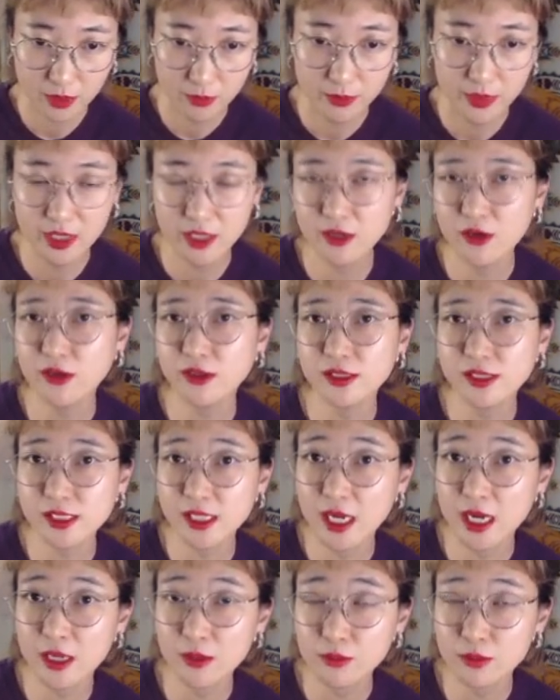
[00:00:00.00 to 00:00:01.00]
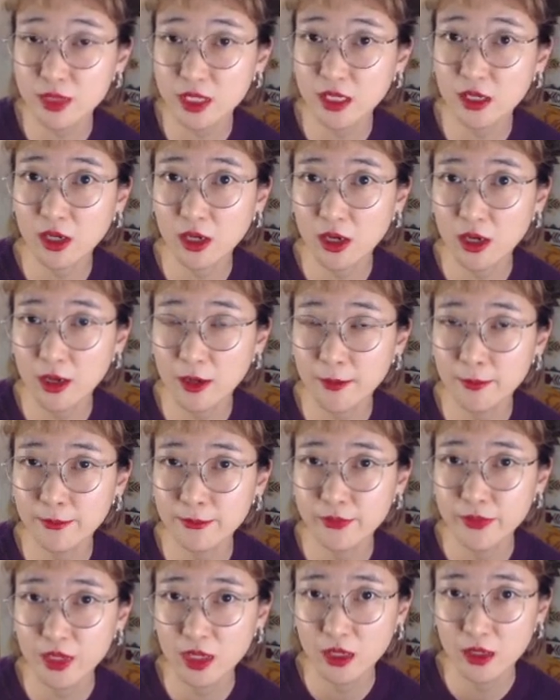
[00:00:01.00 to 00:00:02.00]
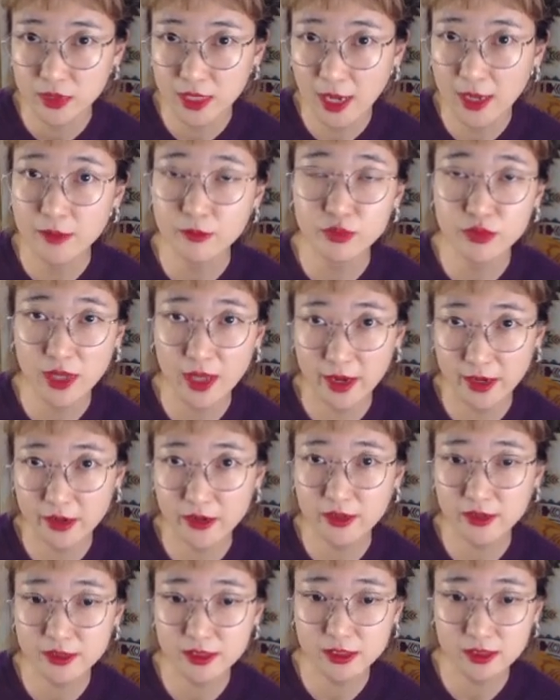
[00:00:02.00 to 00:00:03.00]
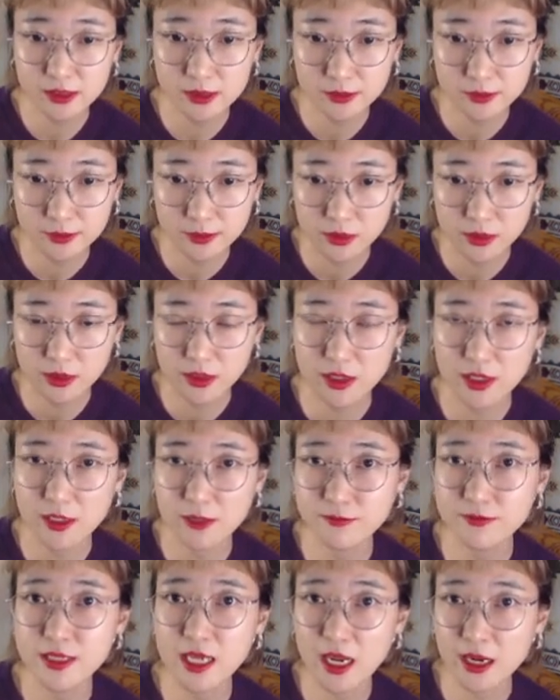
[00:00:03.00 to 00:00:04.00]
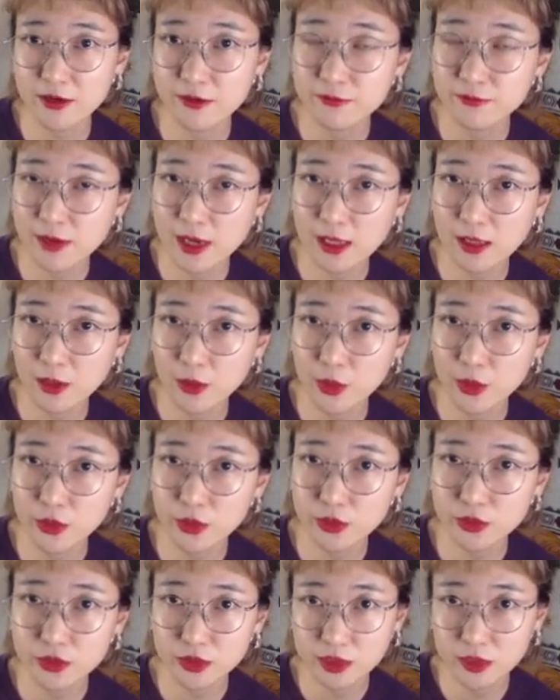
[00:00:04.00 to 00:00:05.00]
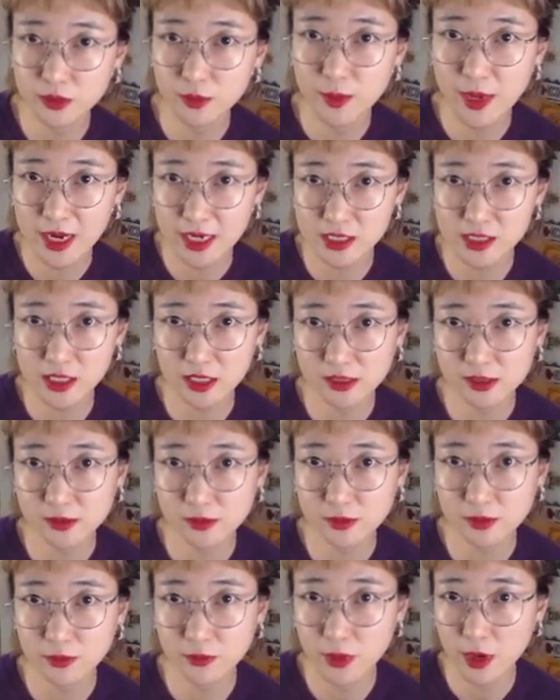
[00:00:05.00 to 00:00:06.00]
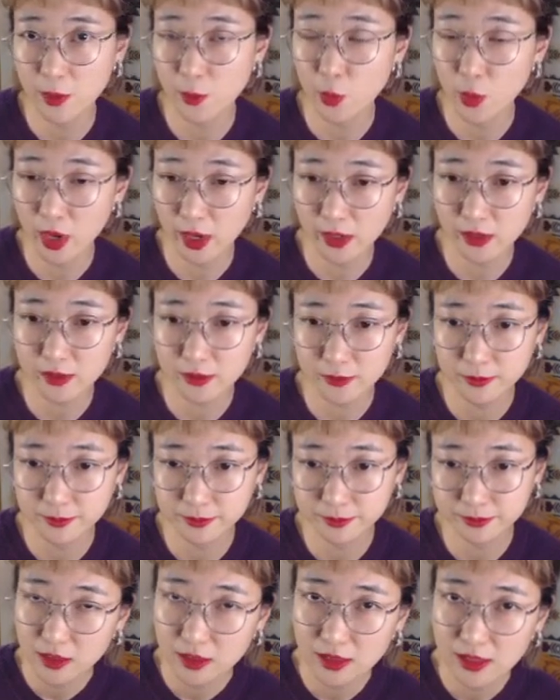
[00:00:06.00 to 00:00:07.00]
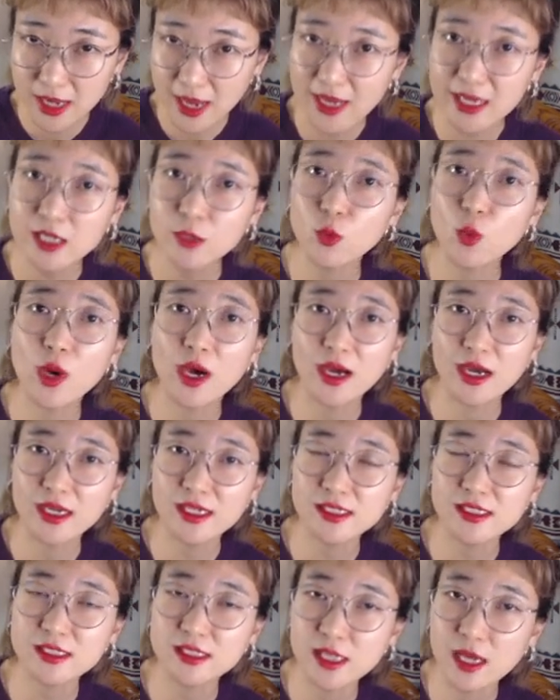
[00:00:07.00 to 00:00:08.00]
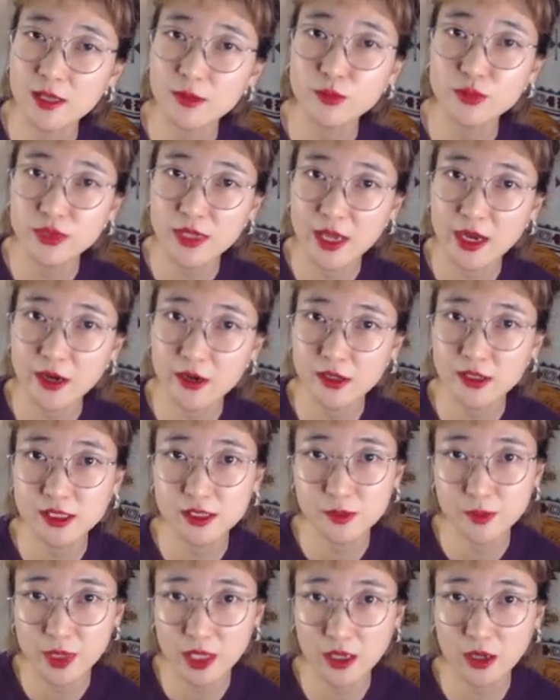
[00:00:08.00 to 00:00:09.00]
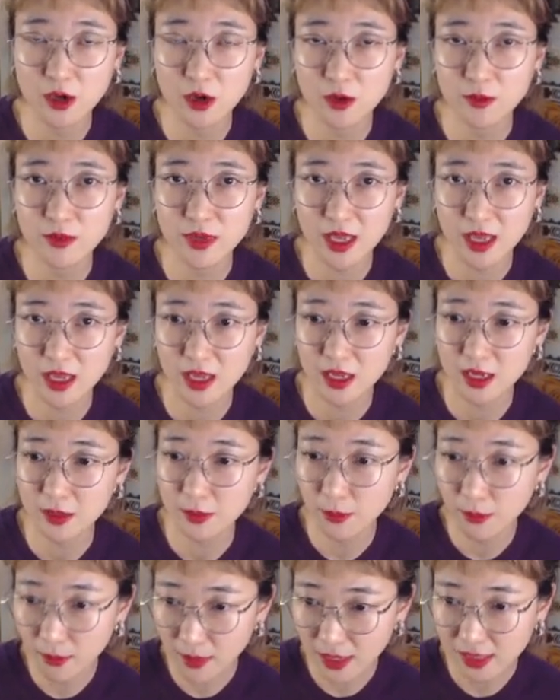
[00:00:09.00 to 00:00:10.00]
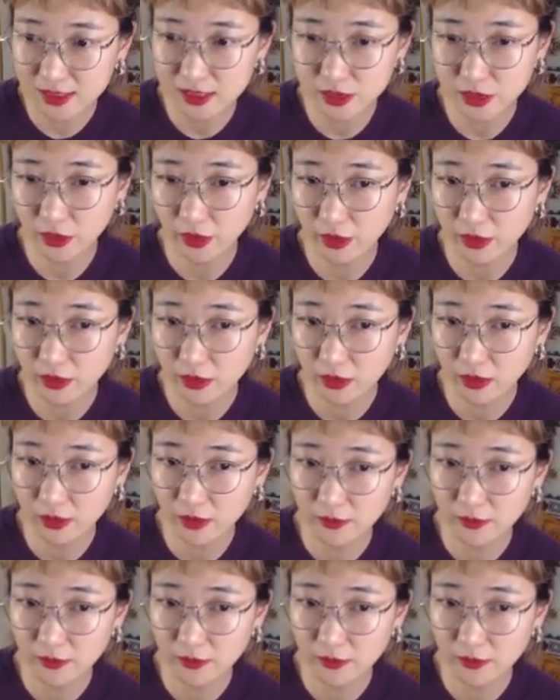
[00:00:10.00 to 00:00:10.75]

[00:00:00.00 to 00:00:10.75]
Beginners can become dumb players if they follow the basics very well. Likewise, dumb players become a master